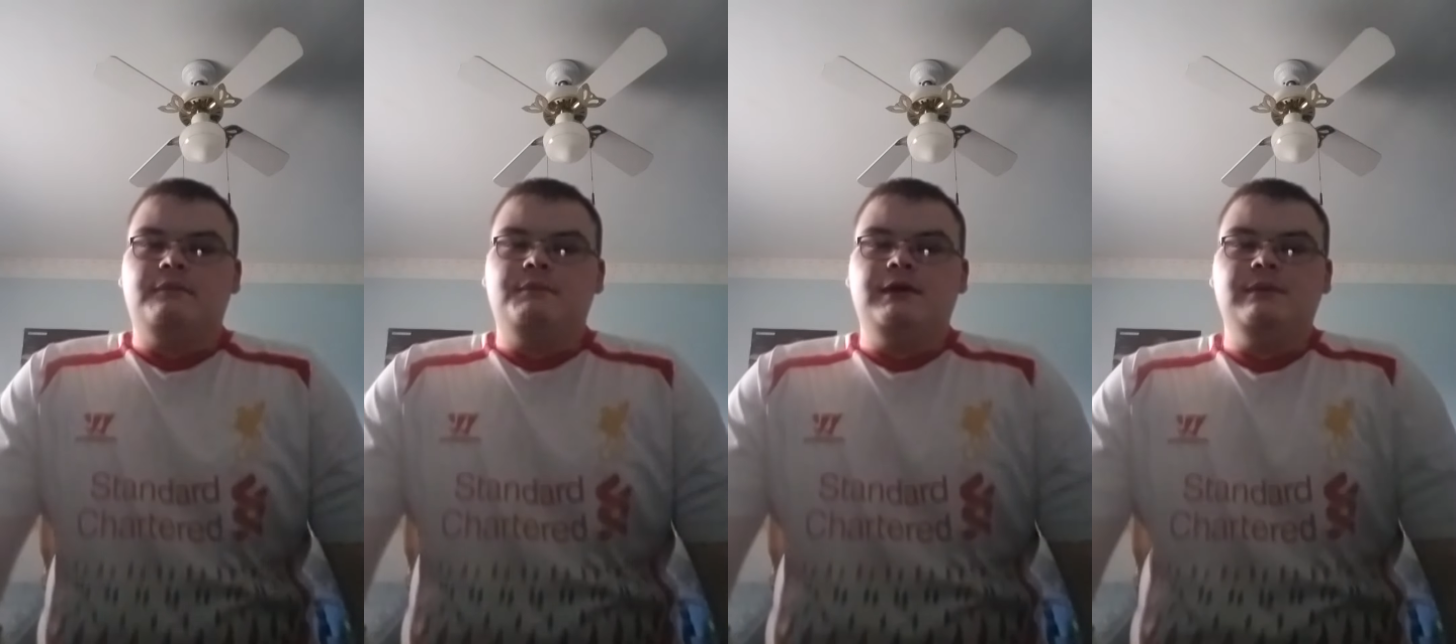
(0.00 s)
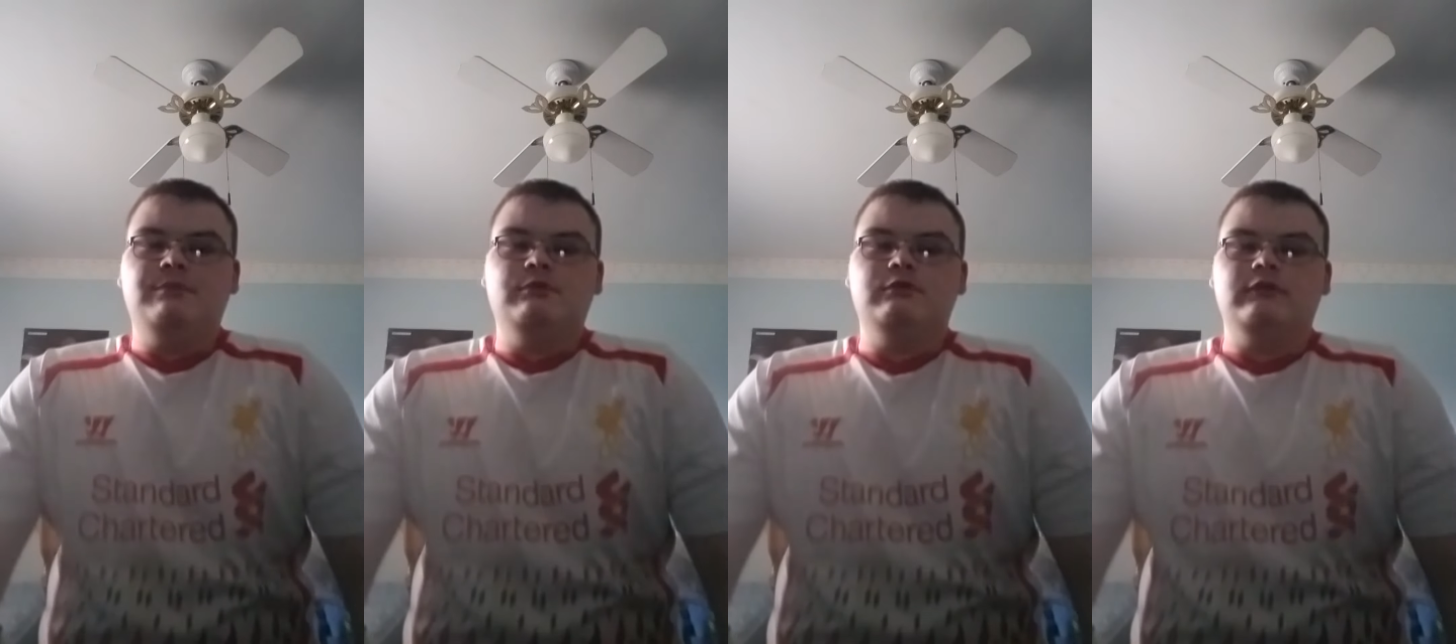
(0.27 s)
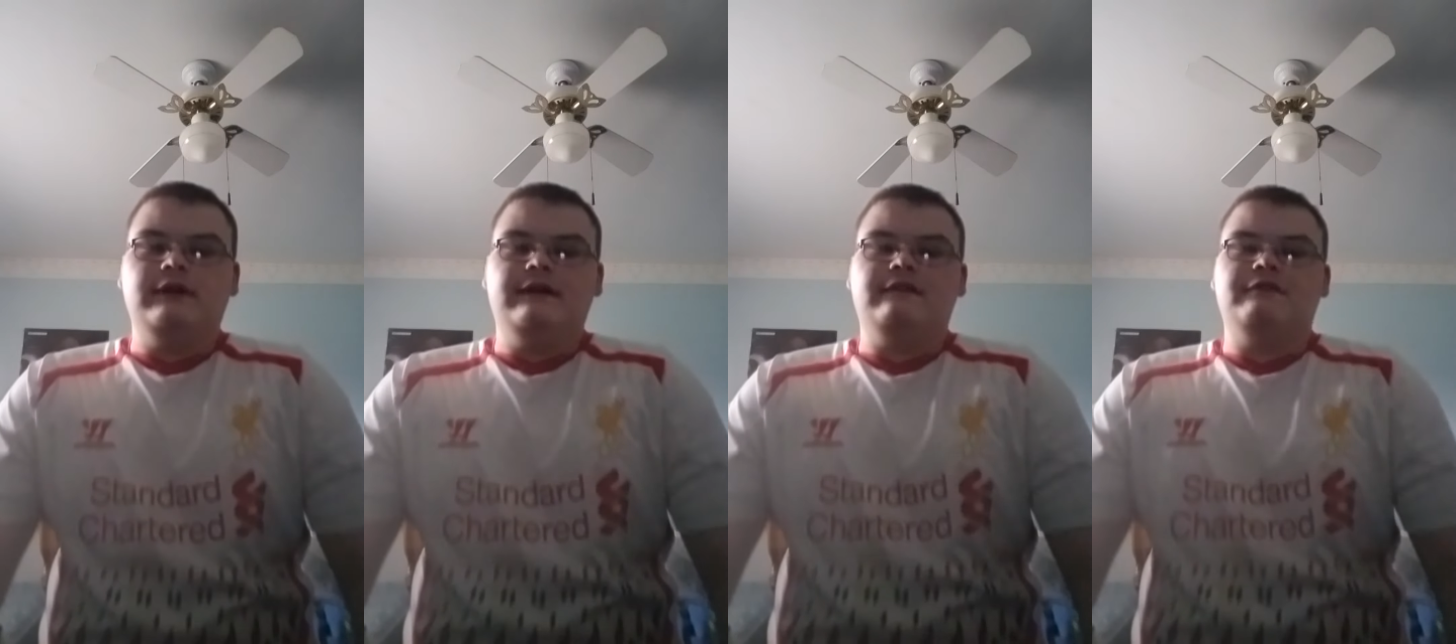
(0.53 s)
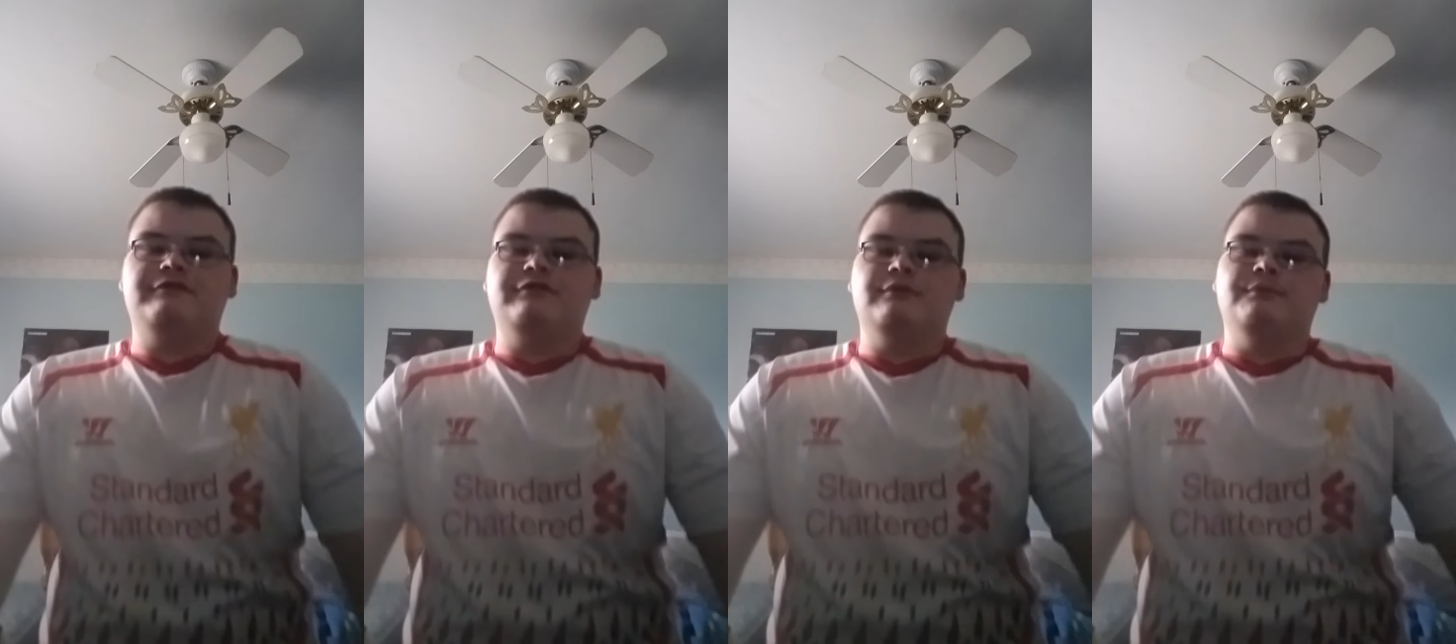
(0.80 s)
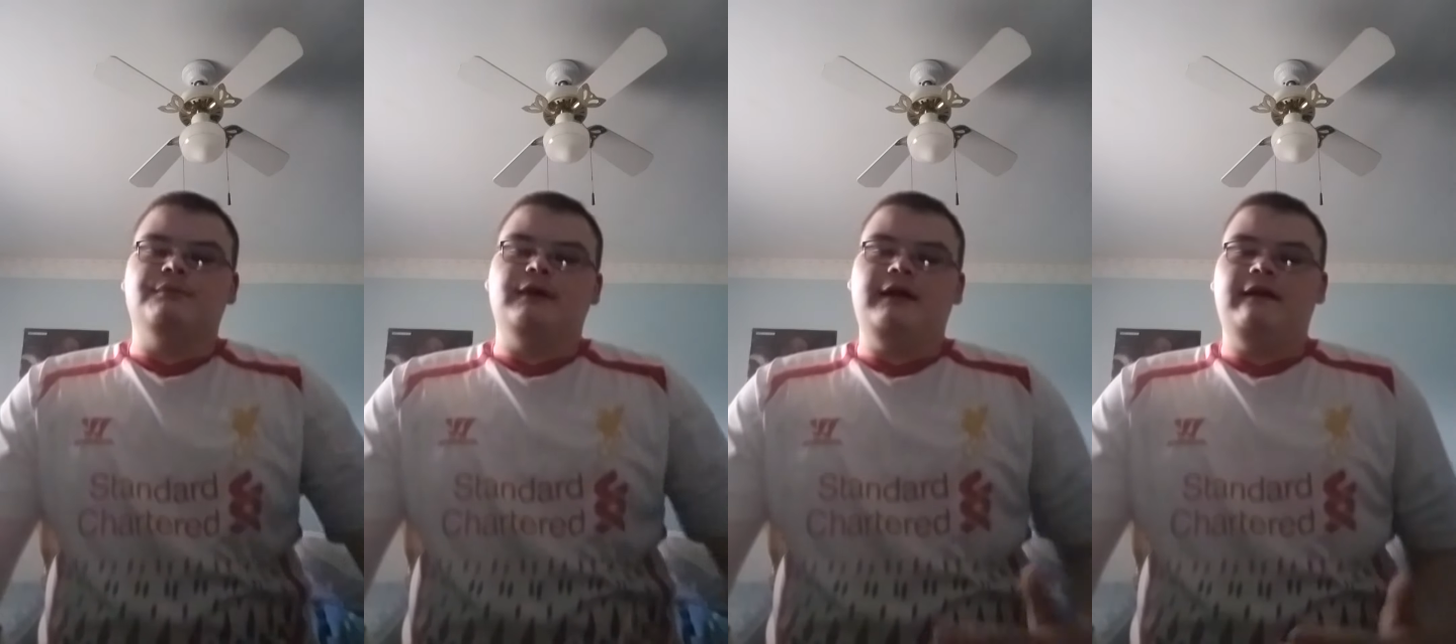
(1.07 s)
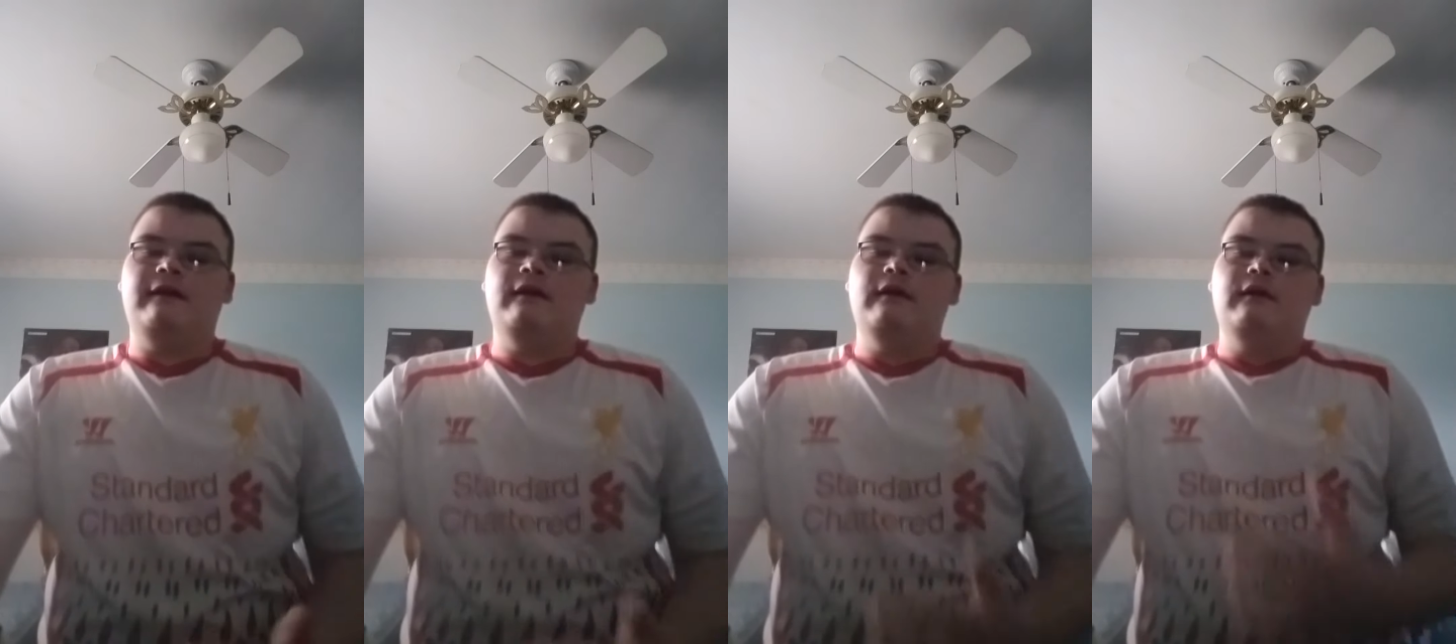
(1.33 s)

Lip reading: People from